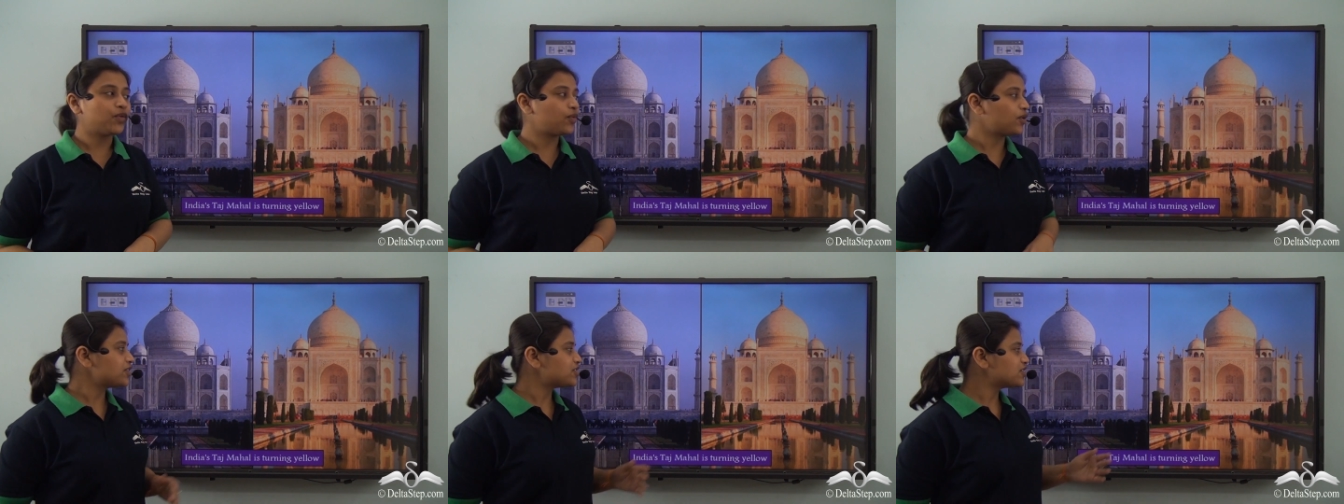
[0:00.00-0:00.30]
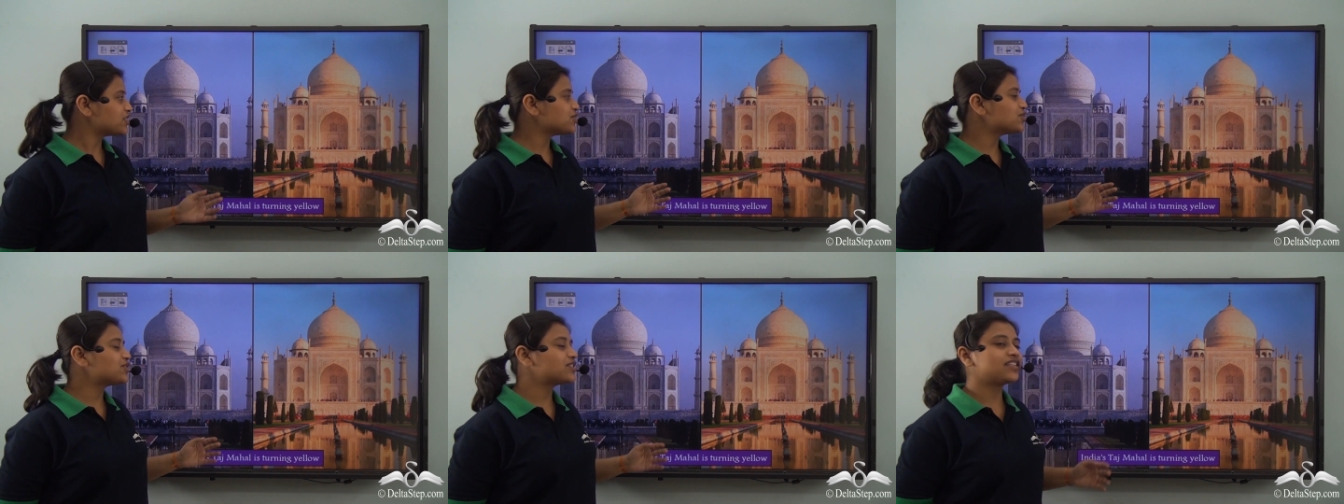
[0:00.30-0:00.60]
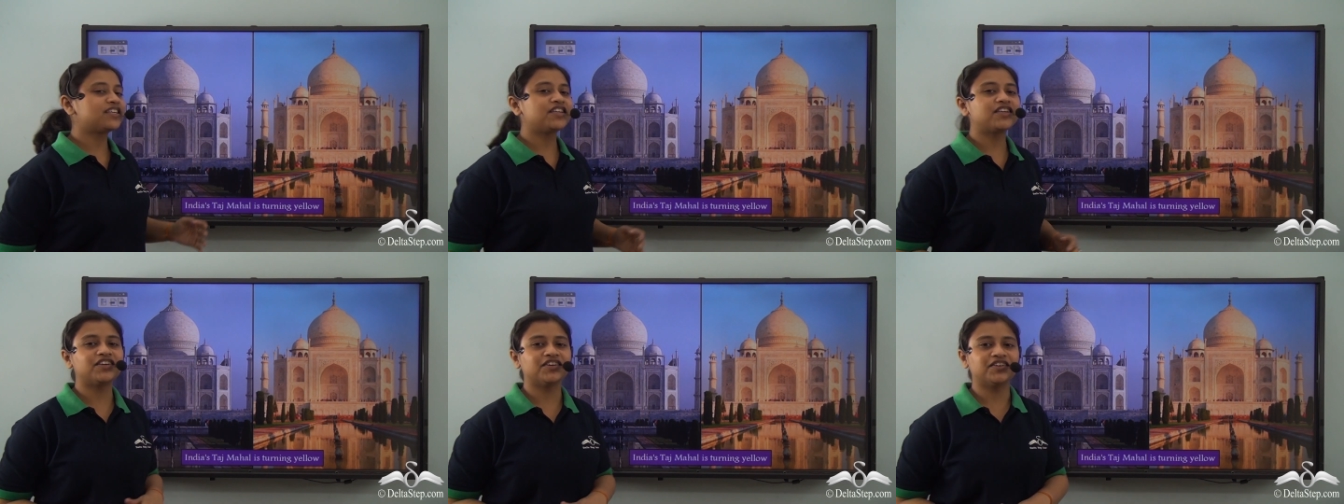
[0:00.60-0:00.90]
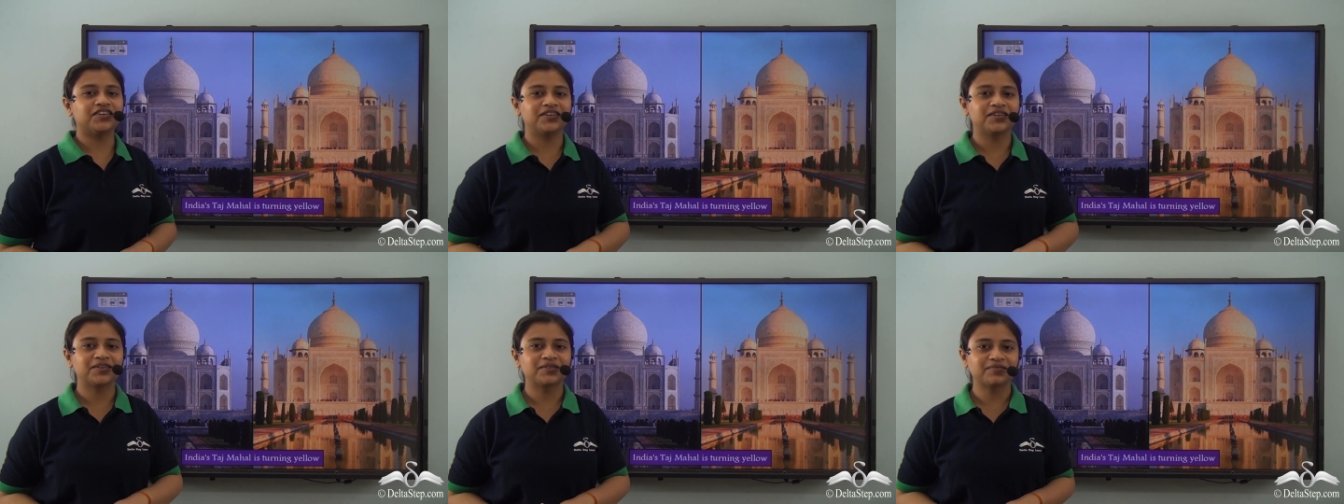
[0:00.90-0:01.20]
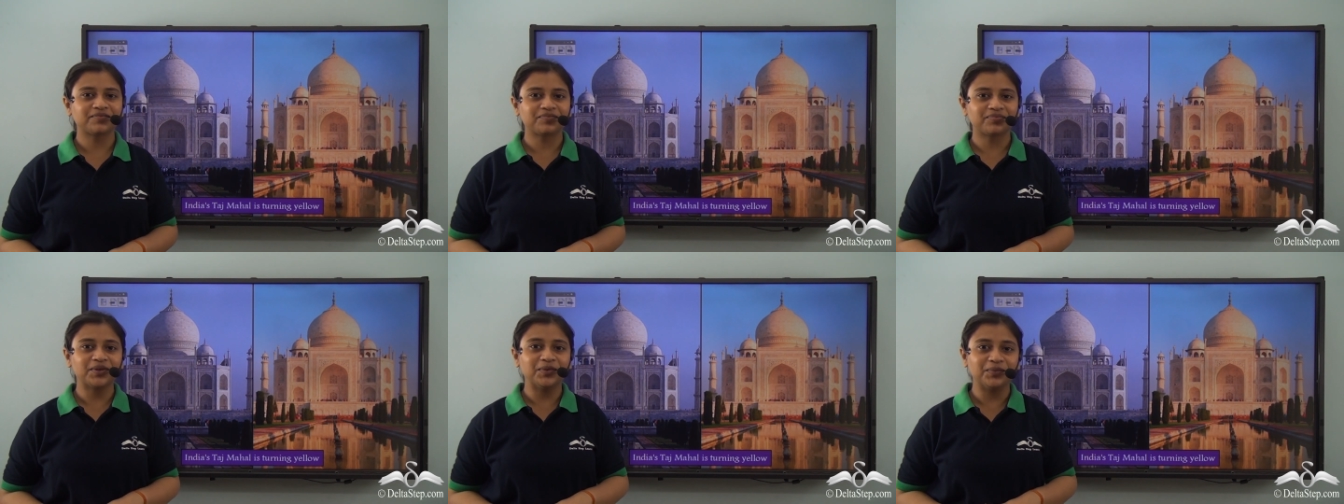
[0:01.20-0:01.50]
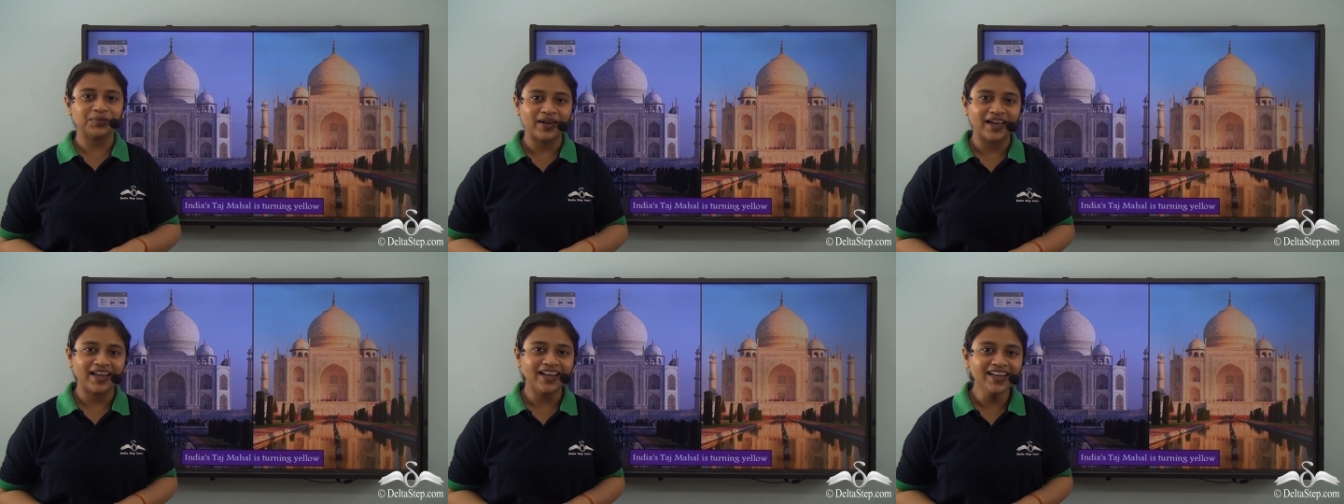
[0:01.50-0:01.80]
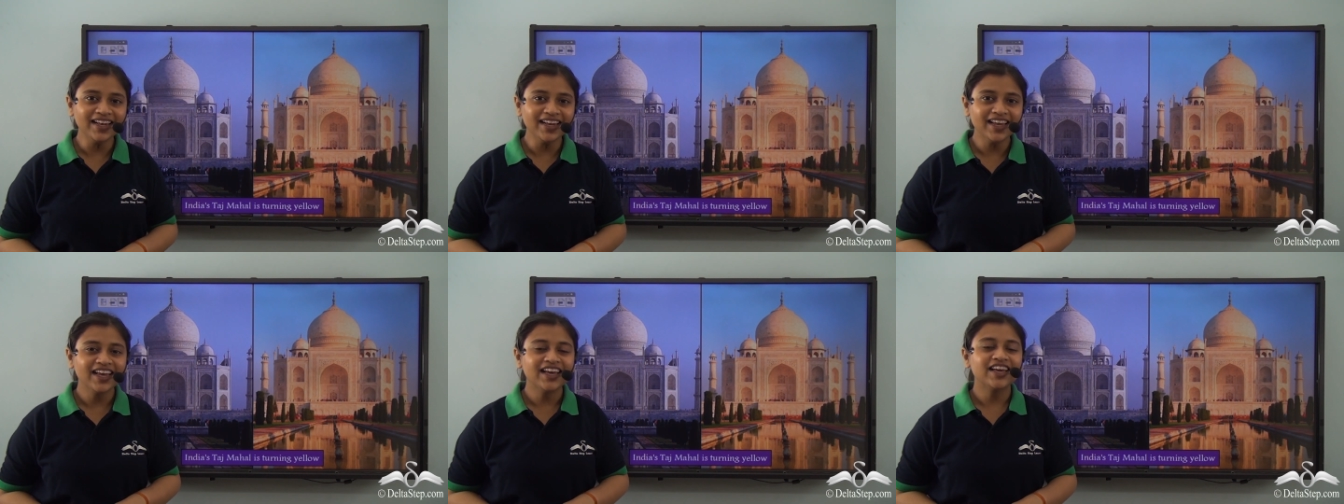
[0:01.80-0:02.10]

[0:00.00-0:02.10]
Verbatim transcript: What do you see here? Well,